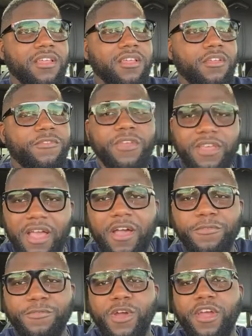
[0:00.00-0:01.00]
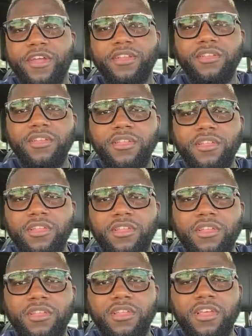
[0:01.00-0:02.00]
if you go foreign,
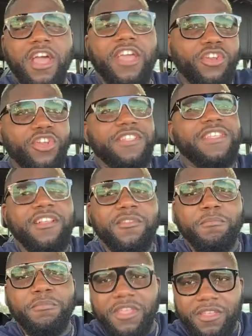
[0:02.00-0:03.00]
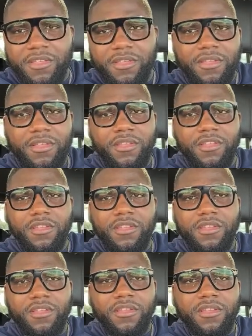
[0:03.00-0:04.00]
and you not tell me,
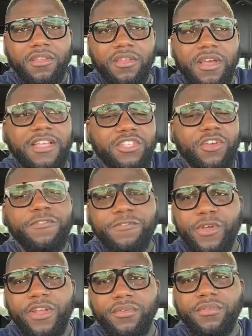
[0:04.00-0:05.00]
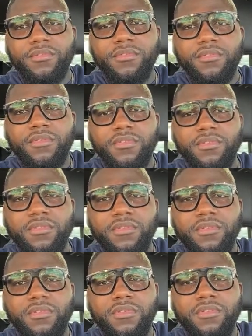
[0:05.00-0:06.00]
as your friend,
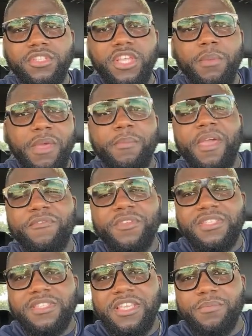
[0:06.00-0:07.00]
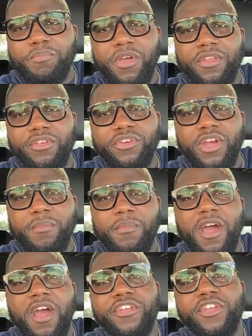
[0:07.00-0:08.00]
you make me have to see it on the gram,
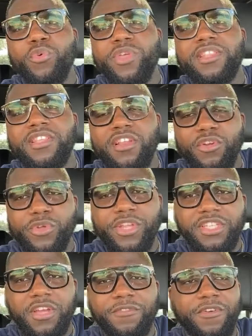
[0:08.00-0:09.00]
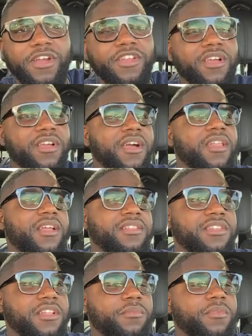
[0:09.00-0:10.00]
or you wait till you reach a foreign, you call and
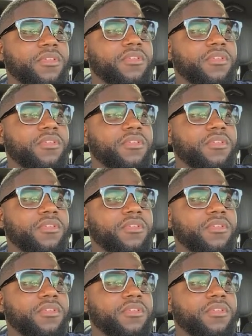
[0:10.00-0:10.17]
tell me.